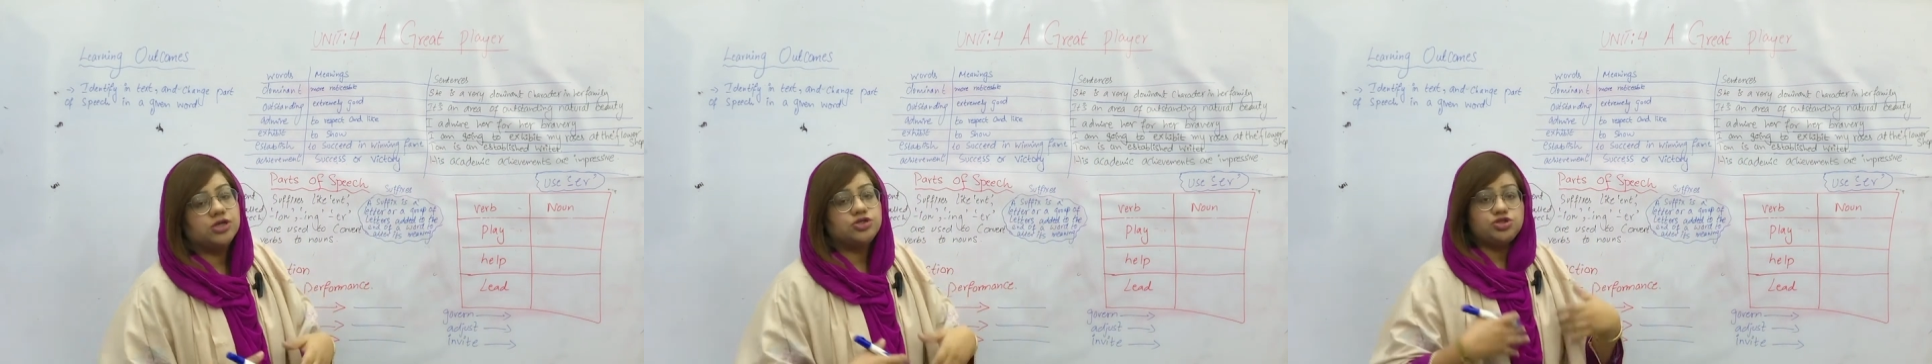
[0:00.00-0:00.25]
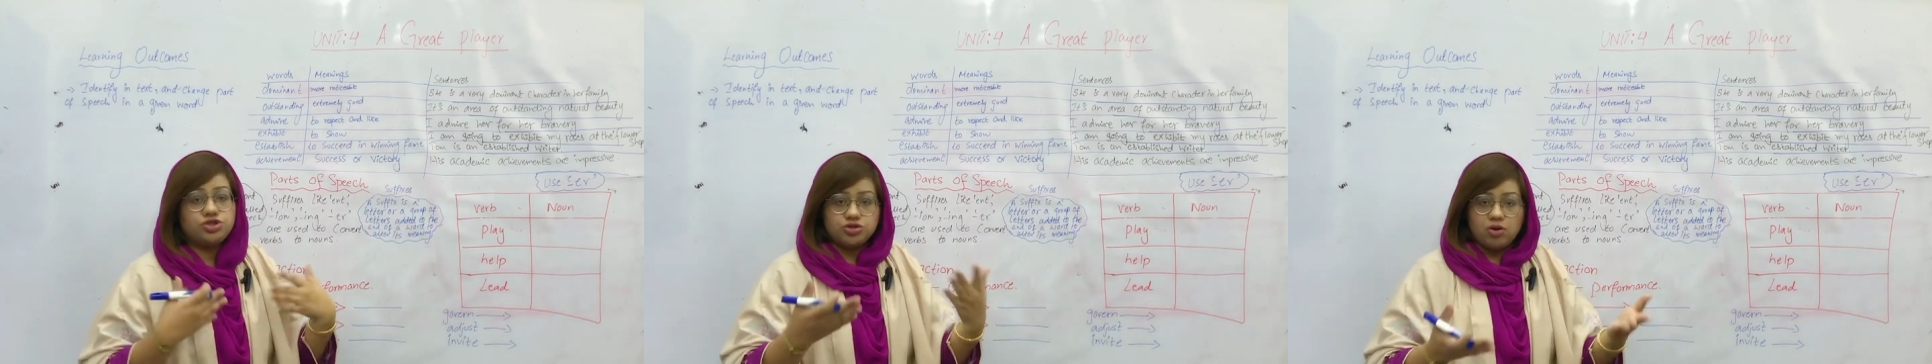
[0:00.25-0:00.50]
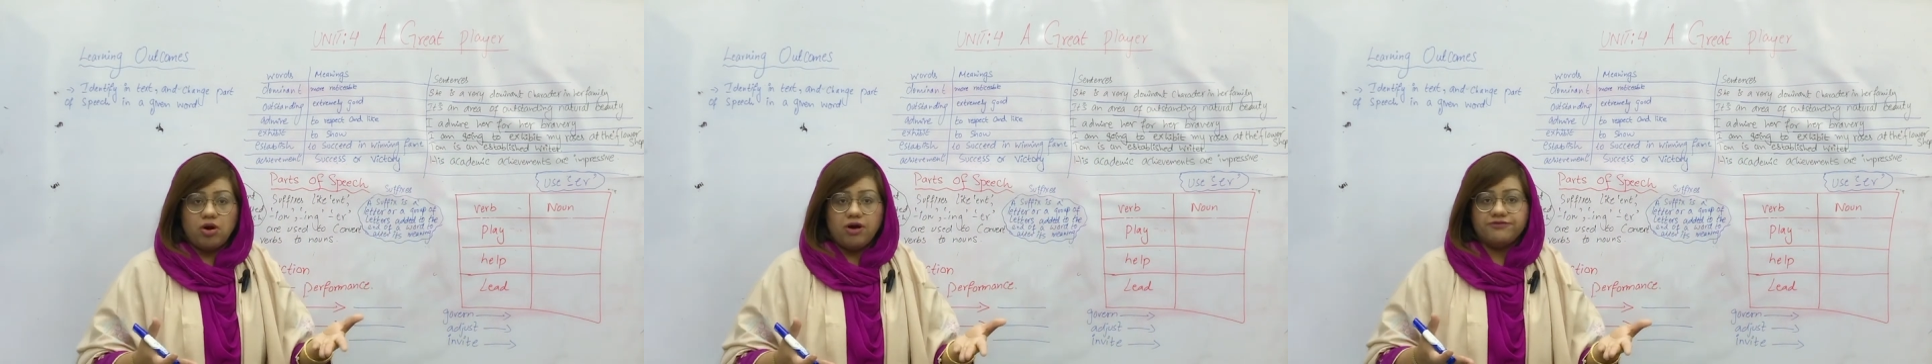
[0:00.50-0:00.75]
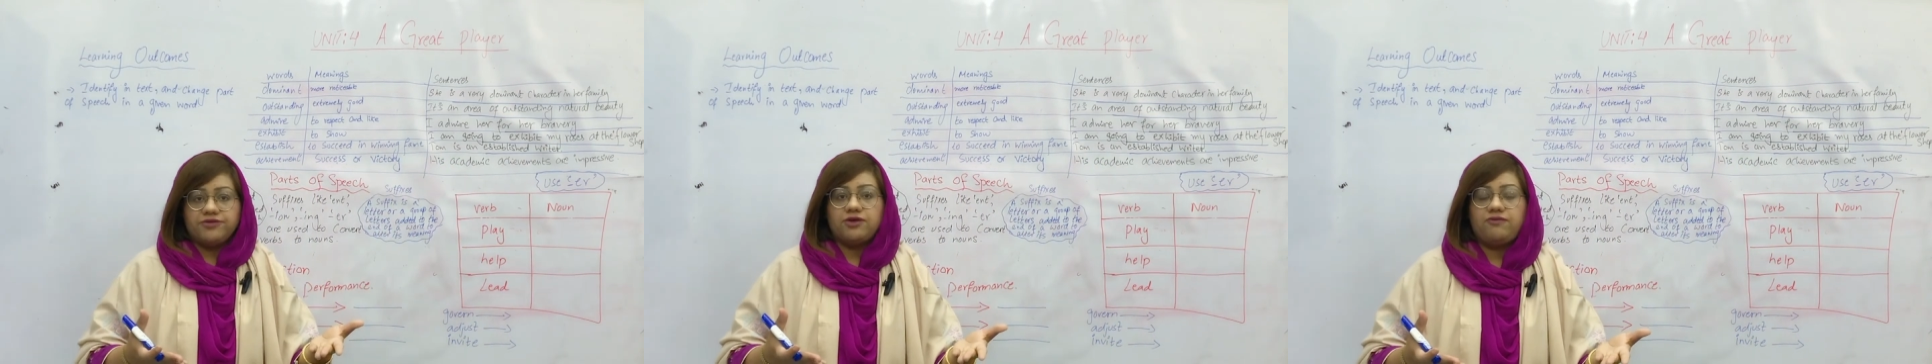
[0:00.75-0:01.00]
to show
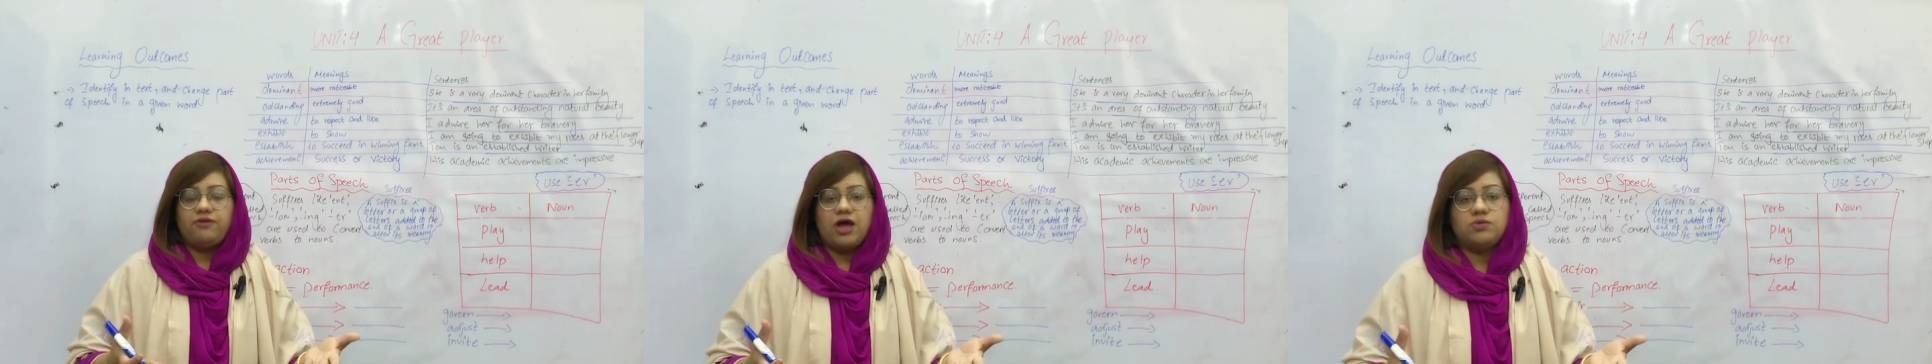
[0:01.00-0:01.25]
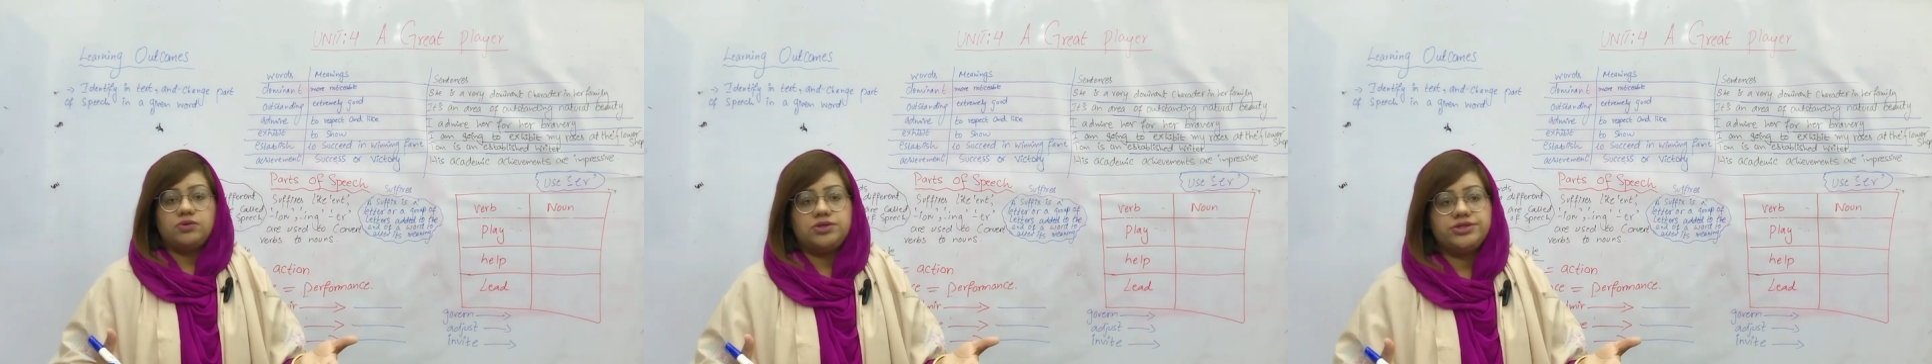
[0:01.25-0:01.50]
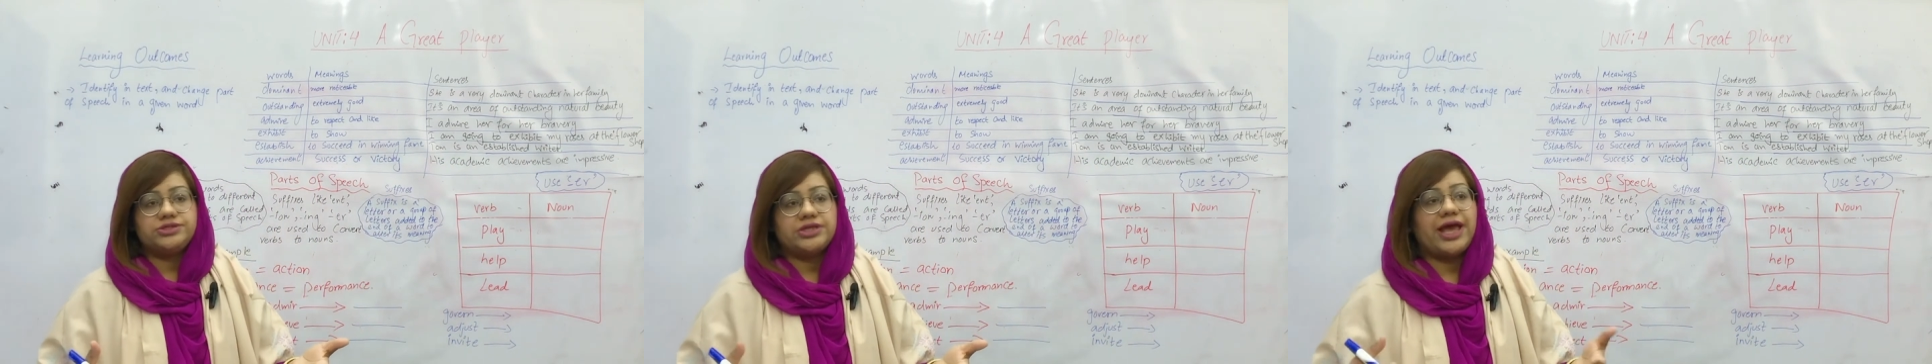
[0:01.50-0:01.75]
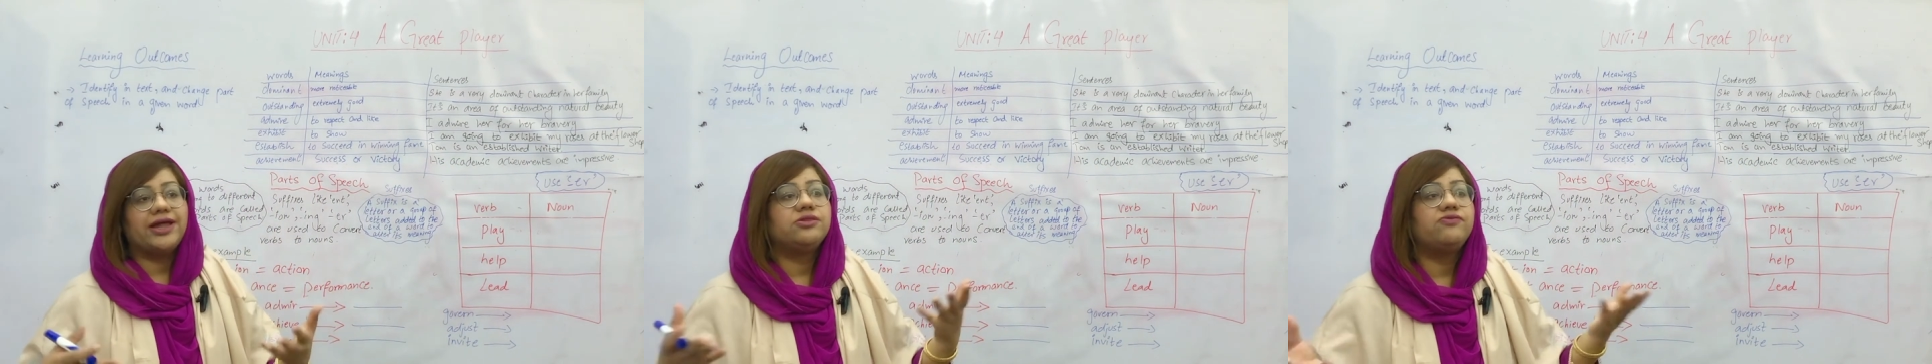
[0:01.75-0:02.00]
off their flowers
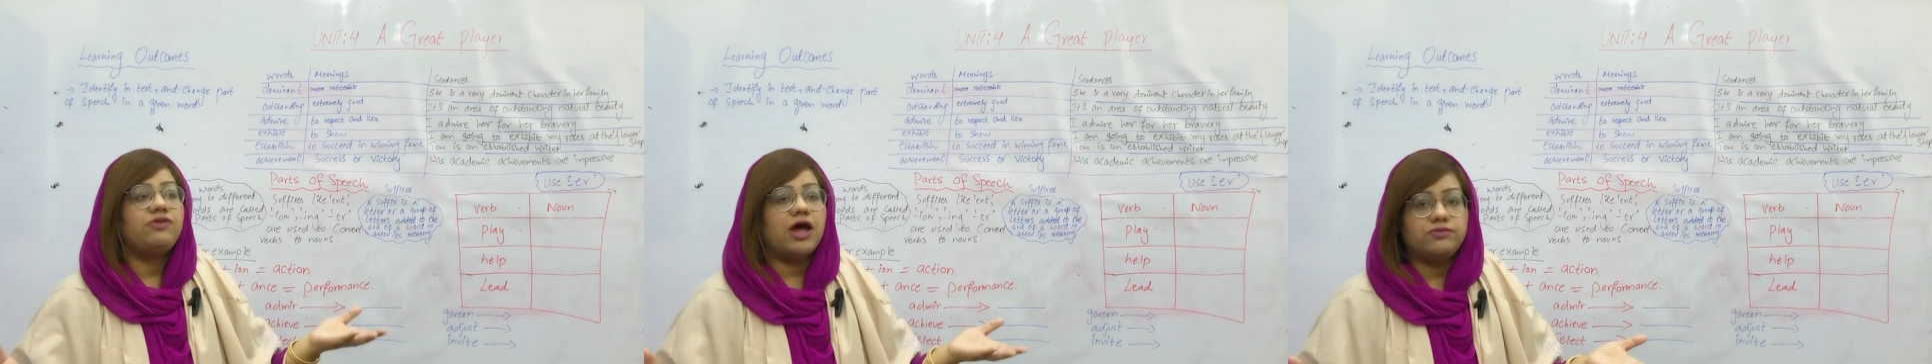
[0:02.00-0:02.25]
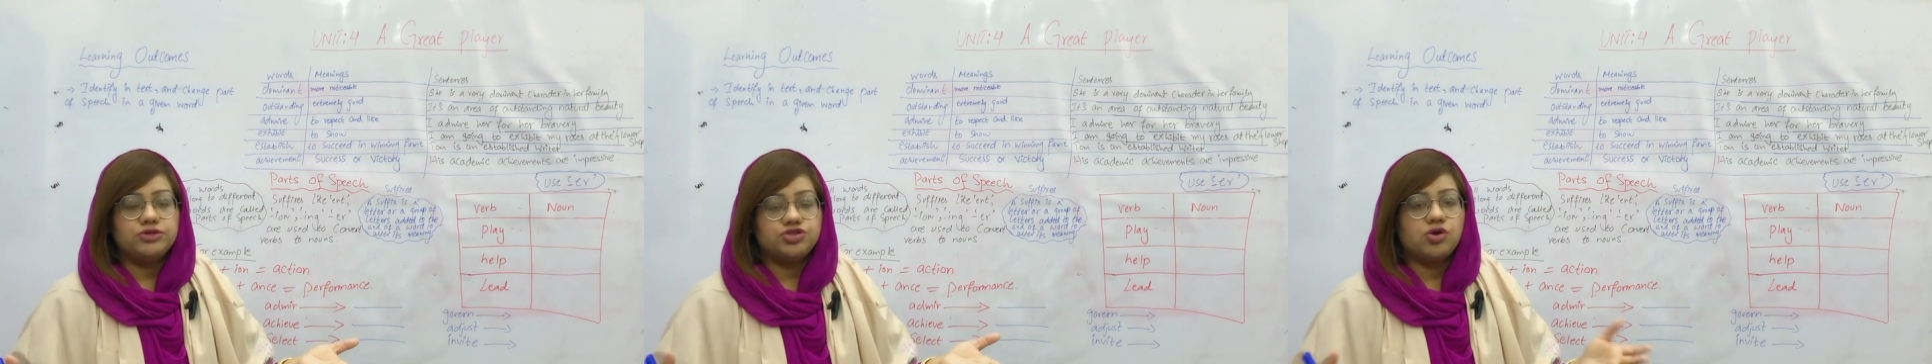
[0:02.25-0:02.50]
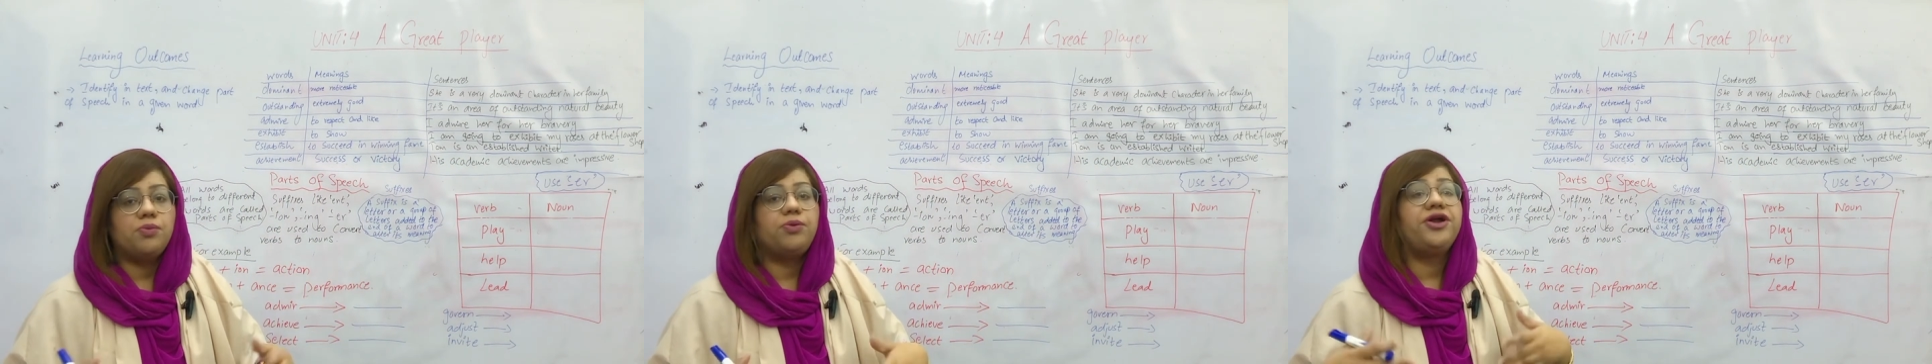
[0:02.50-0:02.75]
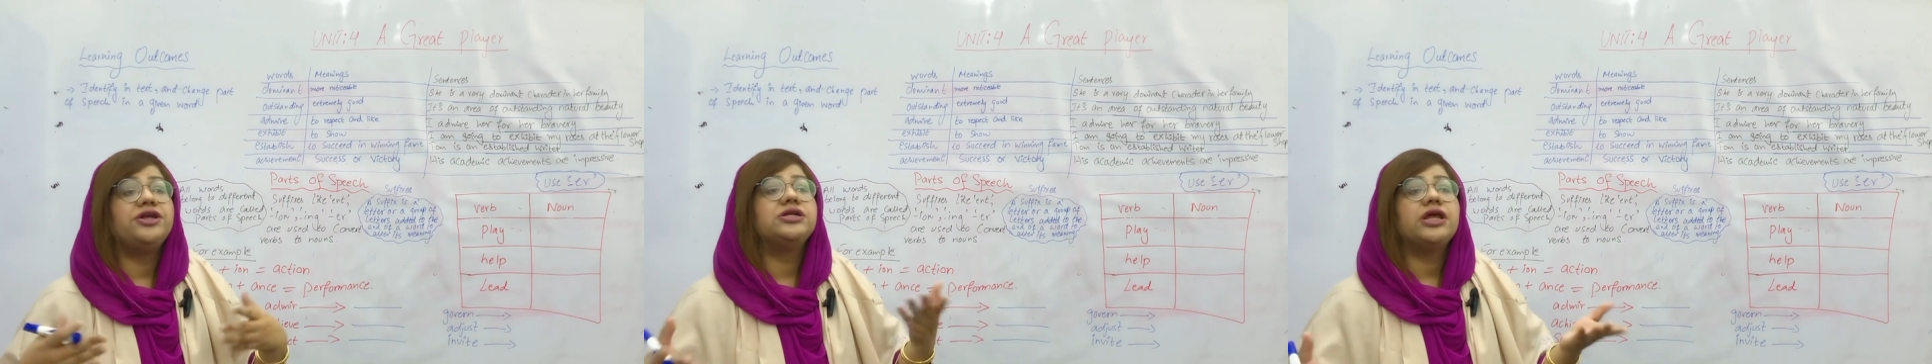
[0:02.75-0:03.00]
at the flower shop or
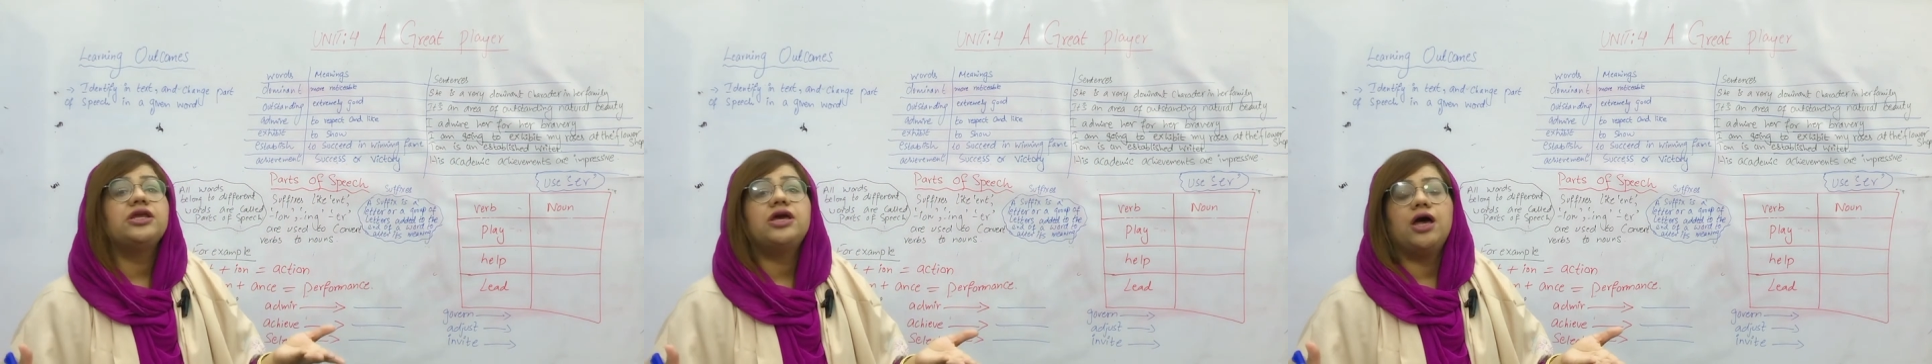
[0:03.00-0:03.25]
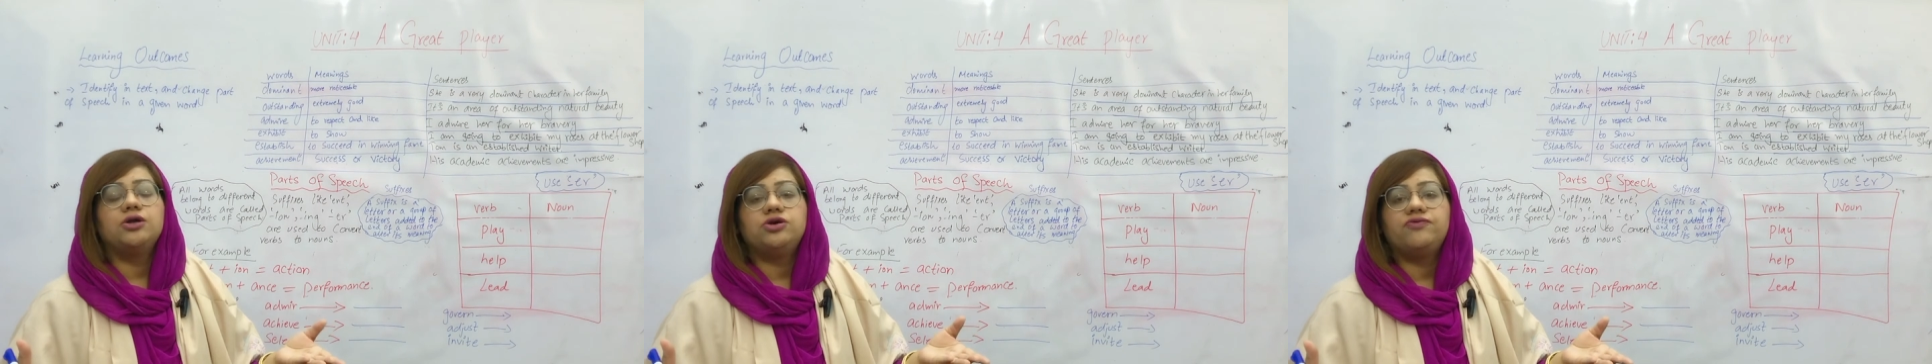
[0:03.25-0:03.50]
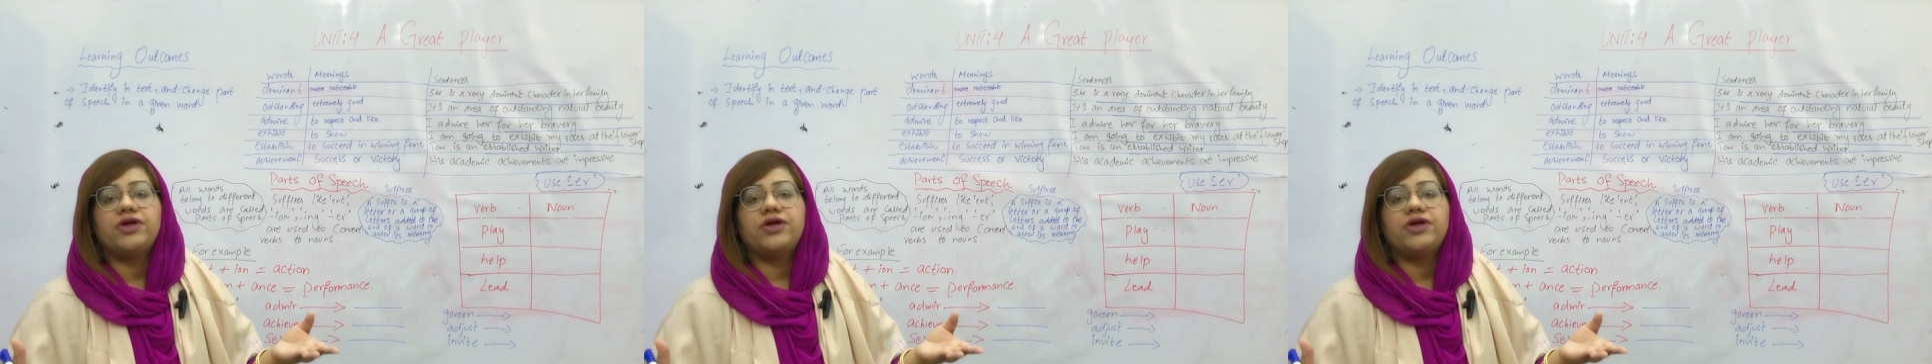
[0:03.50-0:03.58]
in kind of